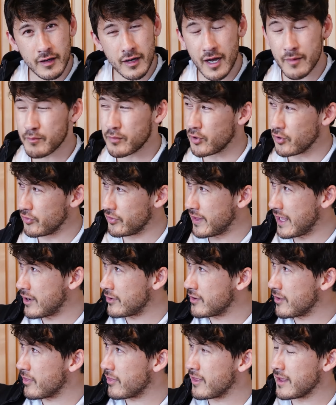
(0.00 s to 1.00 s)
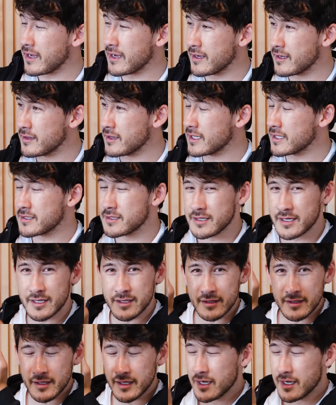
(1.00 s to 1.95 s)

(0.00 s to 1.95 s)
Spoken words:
I pulled down a thing, Lixian.